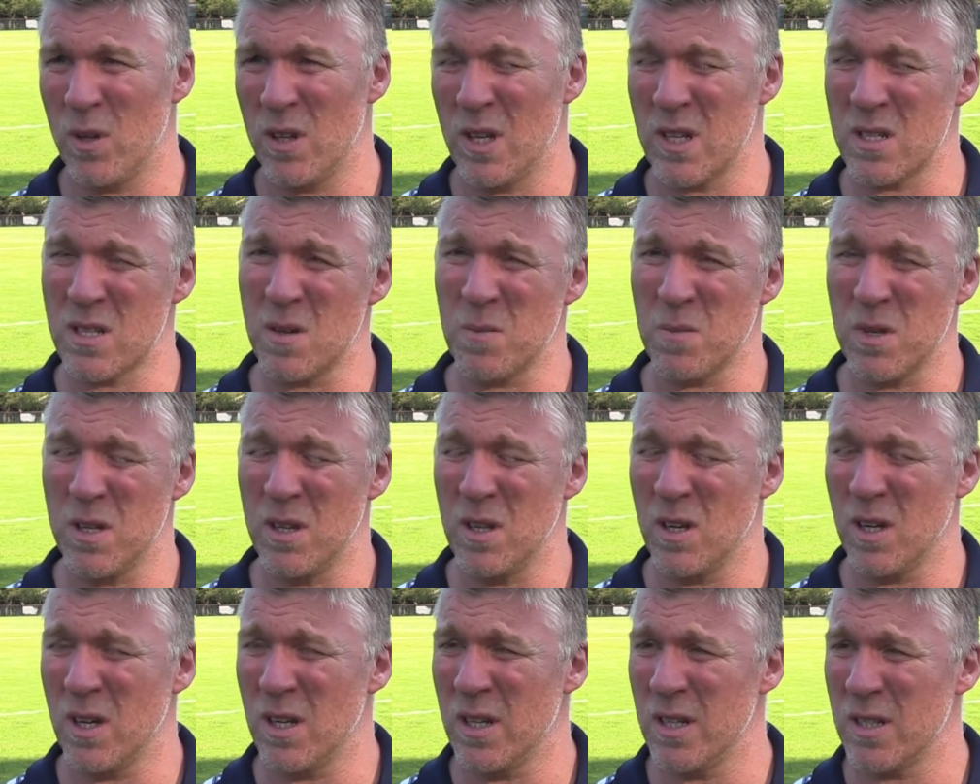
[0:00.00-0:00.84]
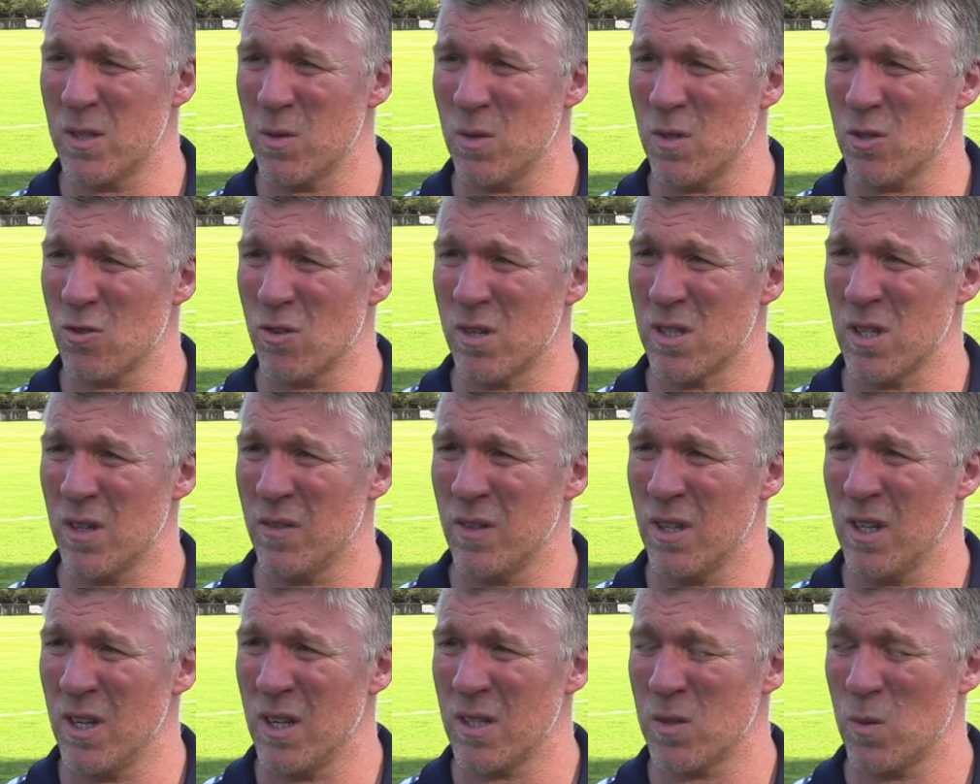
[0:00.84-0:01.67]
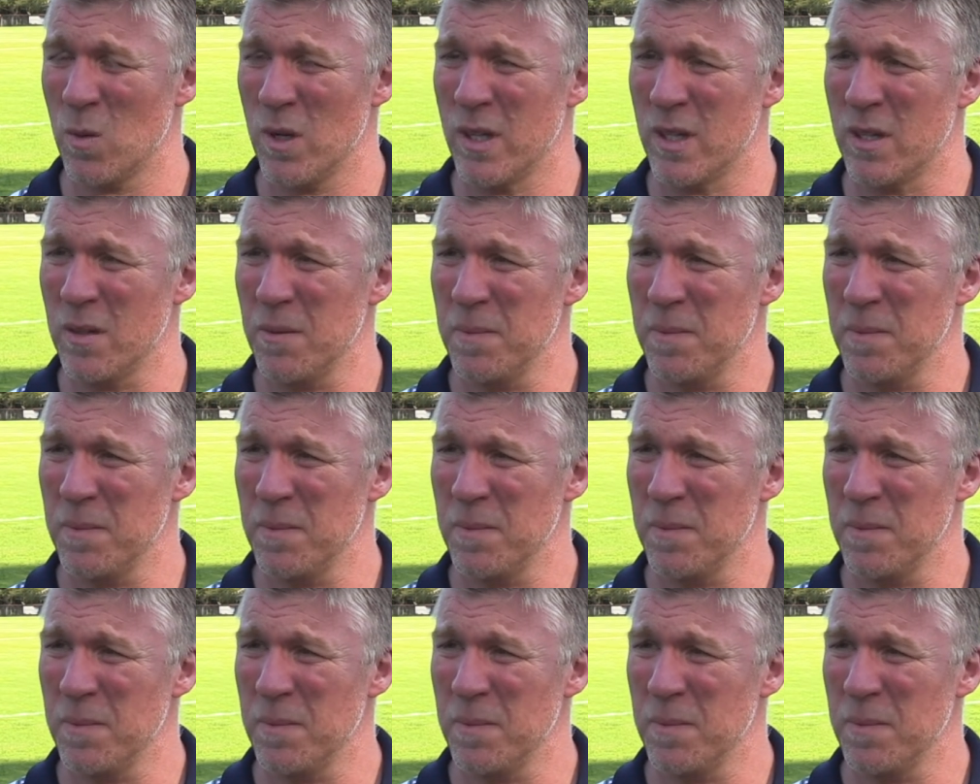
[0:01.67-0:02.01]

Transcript: and that's something that I need to address over the next week.